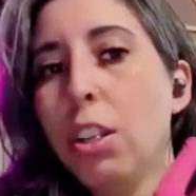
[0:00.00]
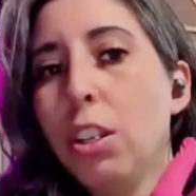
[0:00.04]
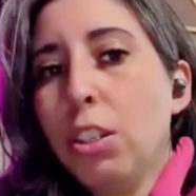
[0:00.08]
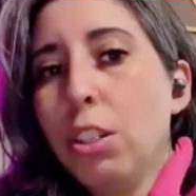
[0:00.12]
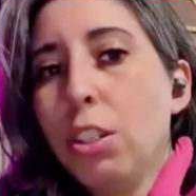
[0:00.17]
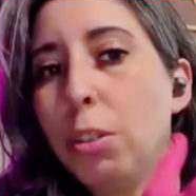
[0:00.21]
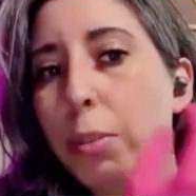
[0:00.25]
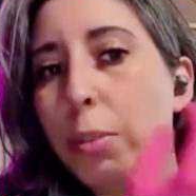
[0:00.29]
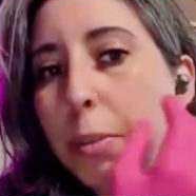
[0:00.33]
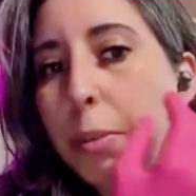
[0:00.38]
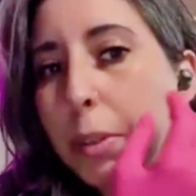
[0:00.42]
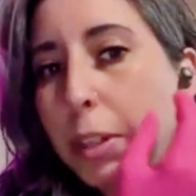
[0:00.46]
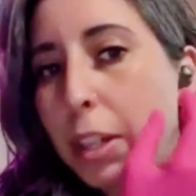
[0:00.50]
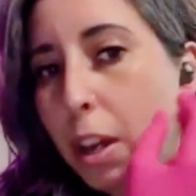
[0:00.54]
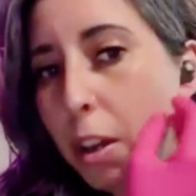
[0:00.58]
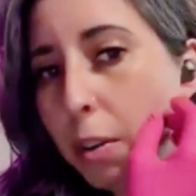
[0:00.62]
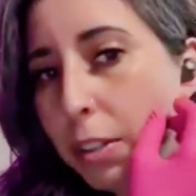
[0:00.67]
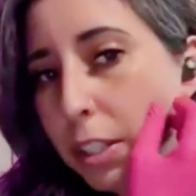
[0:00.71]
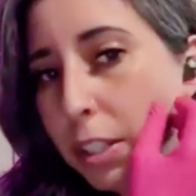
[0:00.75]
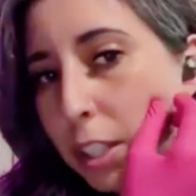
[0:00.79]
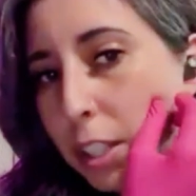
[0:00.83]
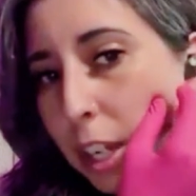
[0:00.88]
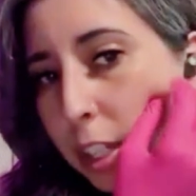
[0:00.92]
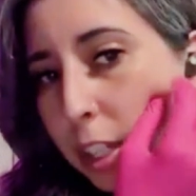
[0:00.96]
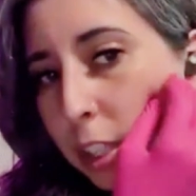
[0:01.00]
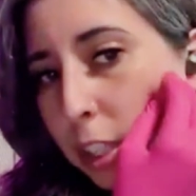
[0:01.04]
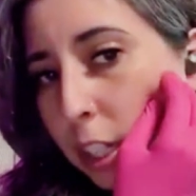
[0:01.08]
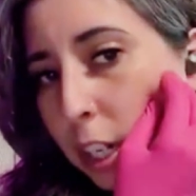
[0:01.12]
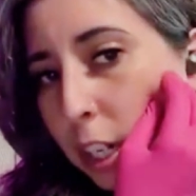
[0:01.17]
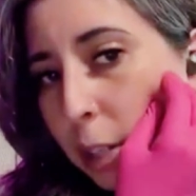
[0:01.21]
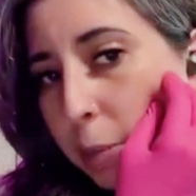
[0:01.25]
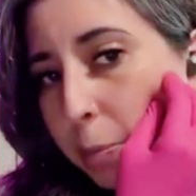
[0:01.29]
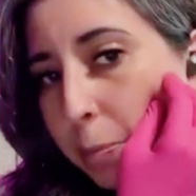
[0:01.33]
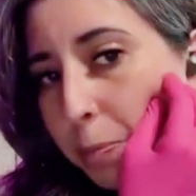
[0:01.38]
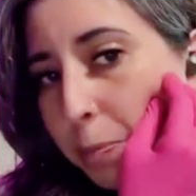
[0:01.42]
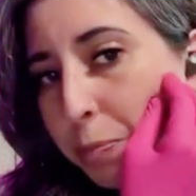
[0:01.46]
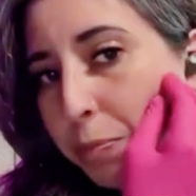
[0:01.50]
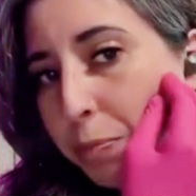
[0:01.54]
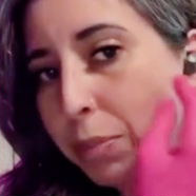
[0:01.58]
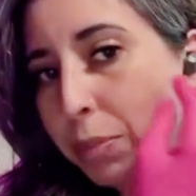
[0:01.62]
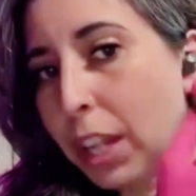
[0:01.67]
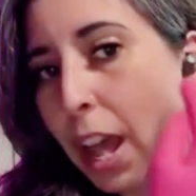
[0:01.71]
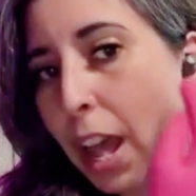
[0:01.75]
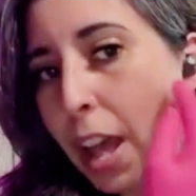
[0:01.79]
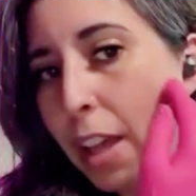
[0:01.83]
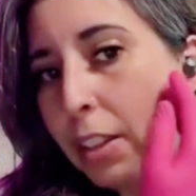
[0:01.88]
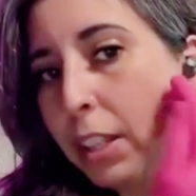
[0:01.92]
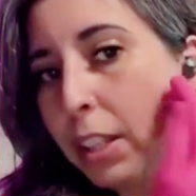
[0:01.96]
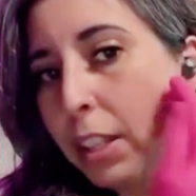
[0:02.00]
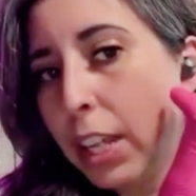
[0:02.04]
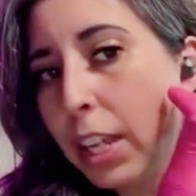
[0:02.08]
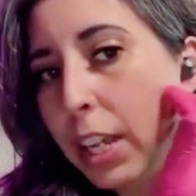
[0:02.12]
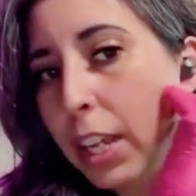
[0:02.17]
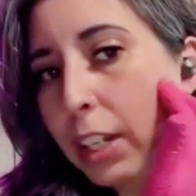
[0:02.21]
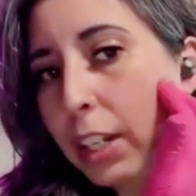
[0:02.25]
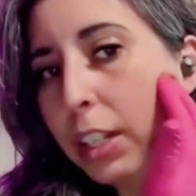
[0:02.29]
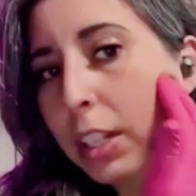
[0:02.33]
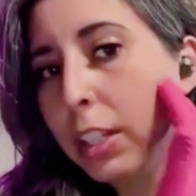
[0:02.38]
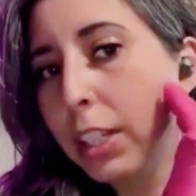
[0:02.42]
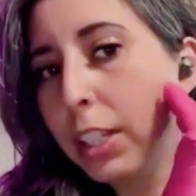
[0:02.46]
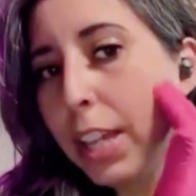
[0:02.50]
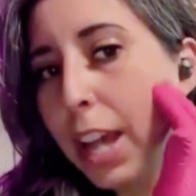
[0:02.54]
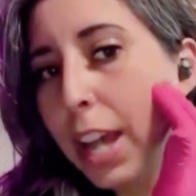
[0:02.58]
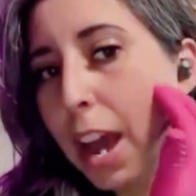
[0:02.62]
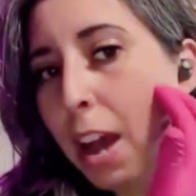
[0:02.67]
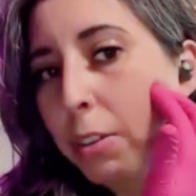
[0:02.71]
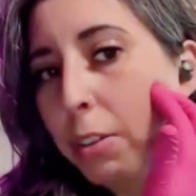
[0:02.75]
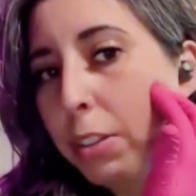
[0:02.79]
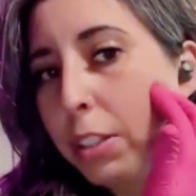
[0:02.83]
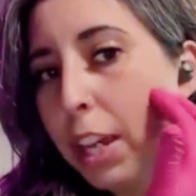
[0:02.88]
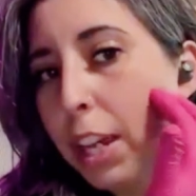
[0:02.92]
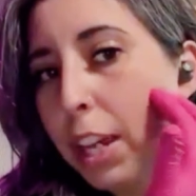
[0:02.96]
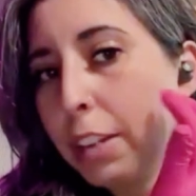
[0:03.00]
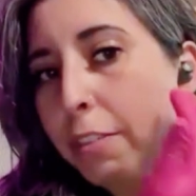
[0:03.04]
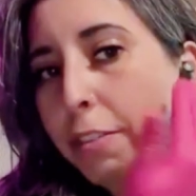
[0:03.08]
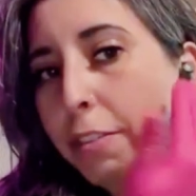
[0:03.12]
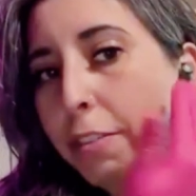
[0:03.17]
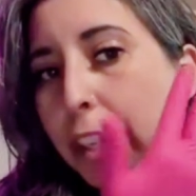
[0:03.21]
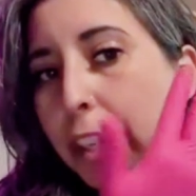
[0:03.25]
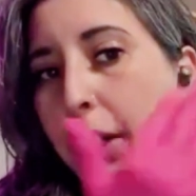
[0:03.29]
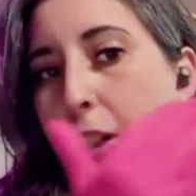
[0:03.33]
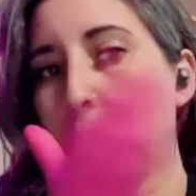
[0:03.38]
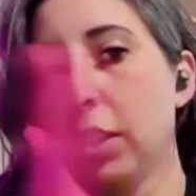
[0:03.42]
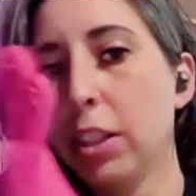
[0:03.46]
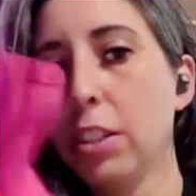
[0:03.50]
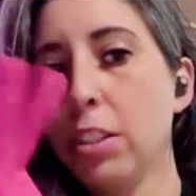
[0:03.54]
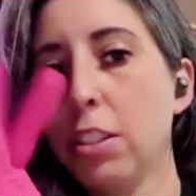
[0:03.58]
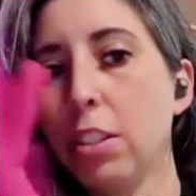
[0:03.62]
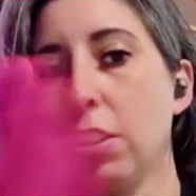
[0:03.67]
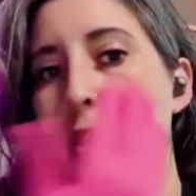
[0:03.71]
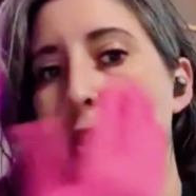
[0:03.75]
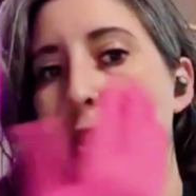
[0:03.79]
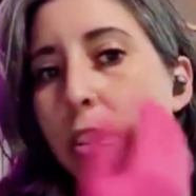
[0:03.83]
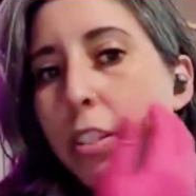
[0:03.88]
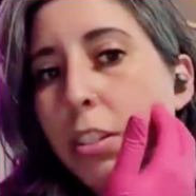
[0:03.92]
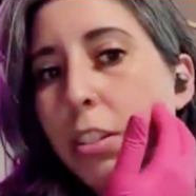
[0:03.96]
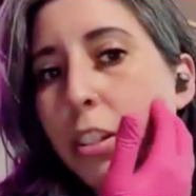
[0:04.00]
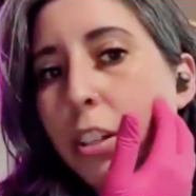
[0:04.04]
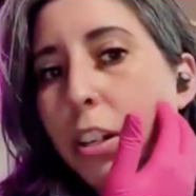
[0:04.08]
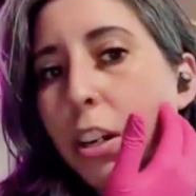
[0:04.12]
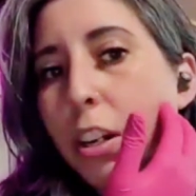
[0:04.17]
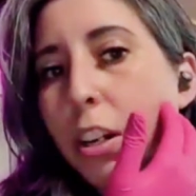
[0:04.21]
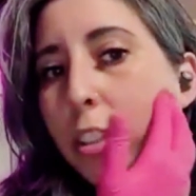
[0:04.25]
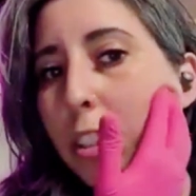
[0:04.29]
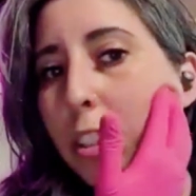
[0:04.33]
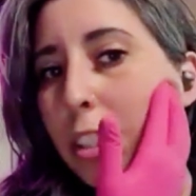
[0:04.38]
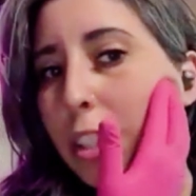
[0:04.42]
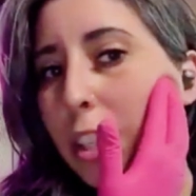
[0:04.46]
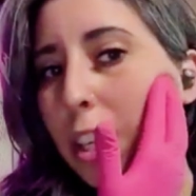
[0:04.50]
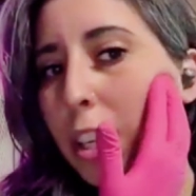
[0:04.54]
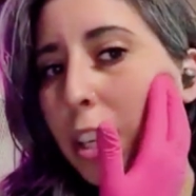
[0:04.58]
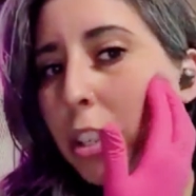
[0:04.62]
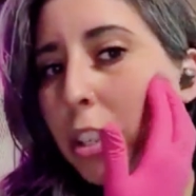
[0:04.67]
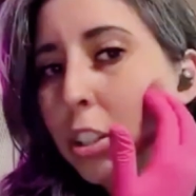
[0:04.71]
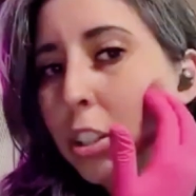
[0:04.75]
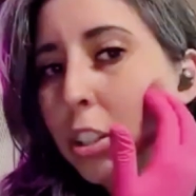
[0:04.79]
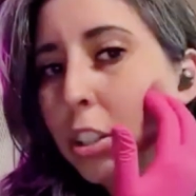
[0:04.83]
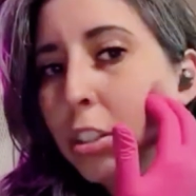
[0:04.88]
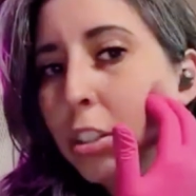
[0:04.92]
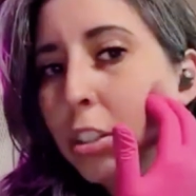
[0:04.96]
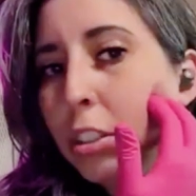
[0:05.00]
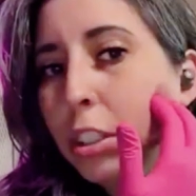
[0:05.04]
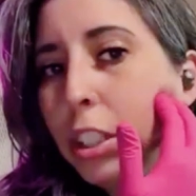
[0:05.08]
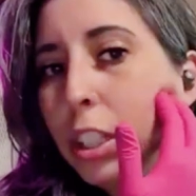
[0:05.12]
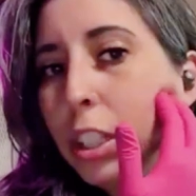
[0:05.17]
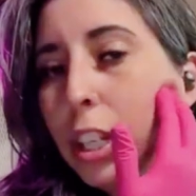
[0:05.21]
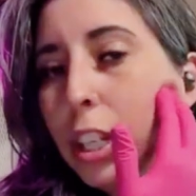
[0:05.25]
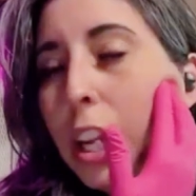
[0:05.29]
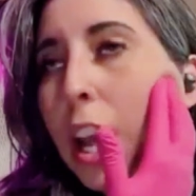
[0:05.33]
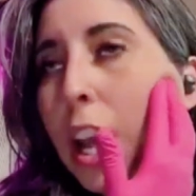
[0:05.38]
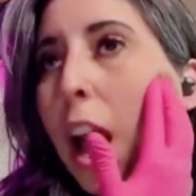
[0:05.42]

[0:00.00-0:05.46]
So we would go inside there, and then the outside fingers are just going to circle.